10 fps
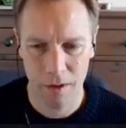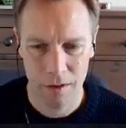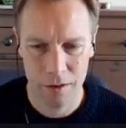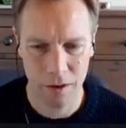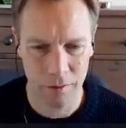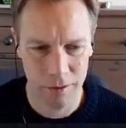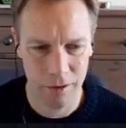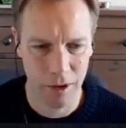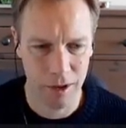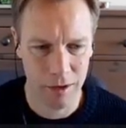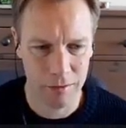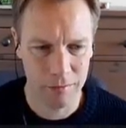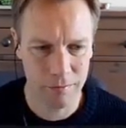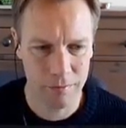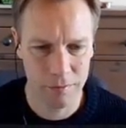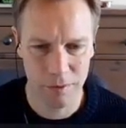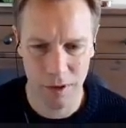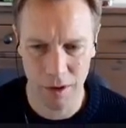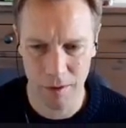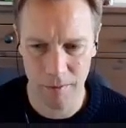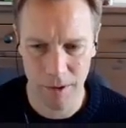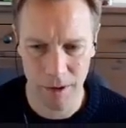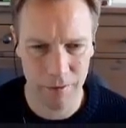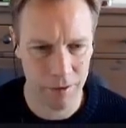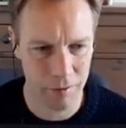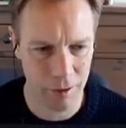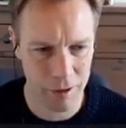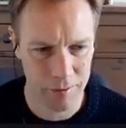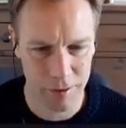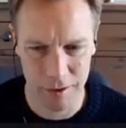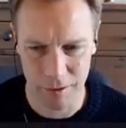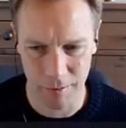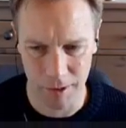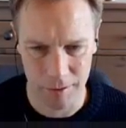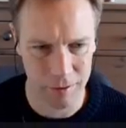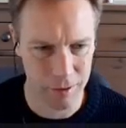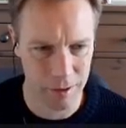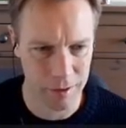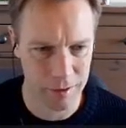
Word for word: So we try it now. Um, and even in release mode, let's go back to doing it in